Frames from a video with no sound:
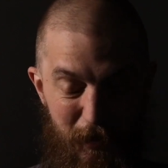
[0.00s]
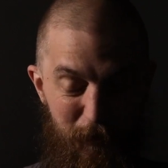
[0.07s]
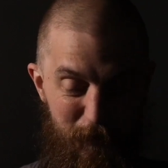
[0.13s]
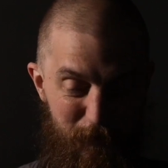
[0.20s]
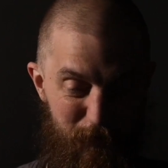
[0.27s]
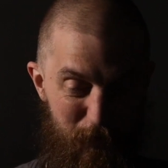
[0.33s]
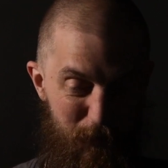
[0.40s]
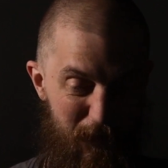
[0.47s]
a
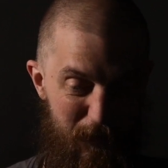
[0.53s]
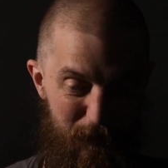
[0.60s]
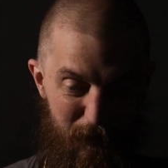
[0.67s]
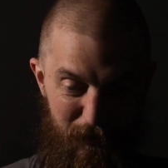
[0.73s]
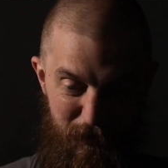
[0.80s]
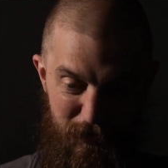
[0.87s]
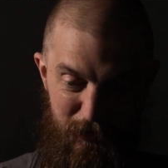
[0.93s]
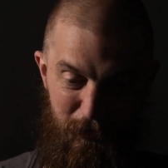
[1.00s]
few people
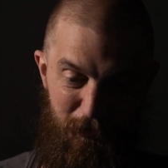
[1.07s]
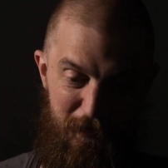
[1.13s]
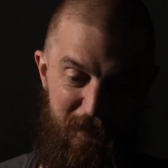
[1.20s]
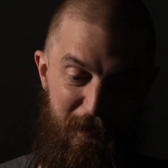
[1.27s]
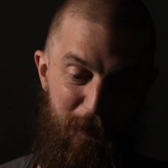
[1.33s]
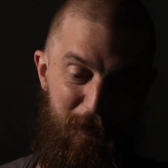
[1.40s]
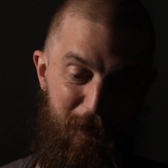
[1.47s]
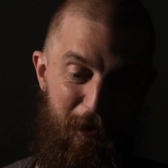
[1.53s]
the story, and they
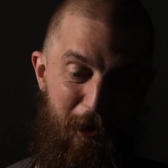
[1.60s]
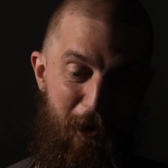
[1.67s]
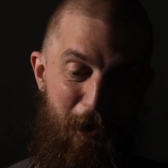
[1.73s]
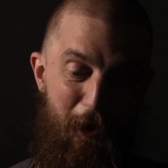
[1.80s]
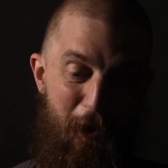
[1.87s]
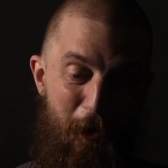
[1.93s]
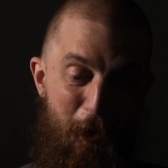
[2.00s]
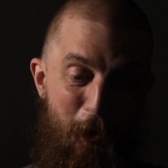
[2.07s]
were like,
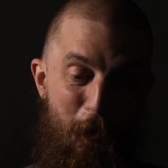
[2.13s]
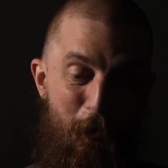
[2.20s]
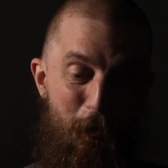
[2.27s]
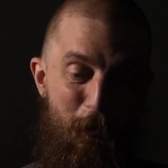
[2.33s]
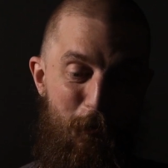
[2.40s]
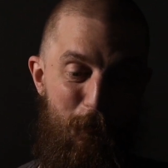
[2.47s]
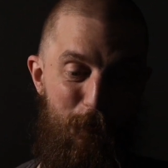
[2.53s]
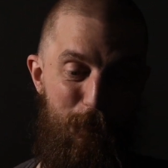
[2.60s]

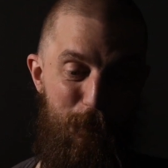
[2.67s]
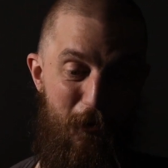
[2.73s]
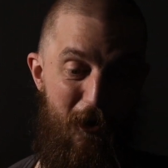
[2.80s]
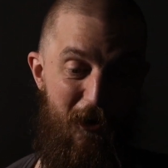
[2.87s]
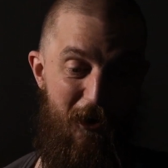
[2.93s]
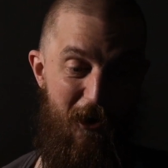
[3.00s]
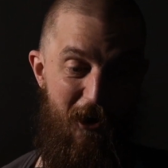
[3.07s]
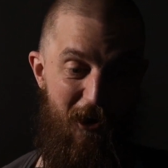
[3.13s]
"Oh
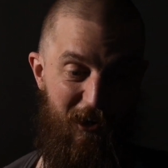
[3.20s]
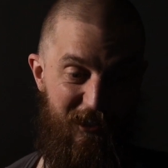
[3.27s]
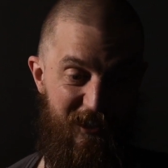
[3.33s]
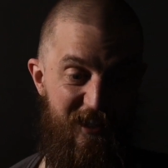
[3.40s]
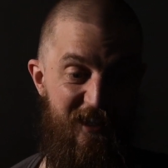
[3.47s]
fuck,